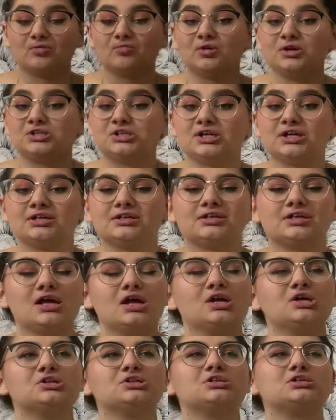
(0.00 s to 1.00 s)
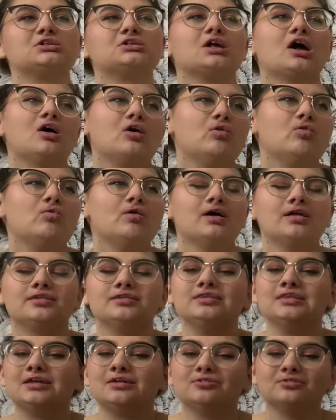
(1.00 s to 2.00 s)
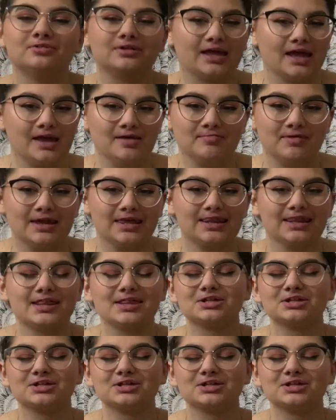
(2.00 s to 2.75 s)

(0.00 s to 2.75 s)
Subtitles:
which is so Neil Gaiman.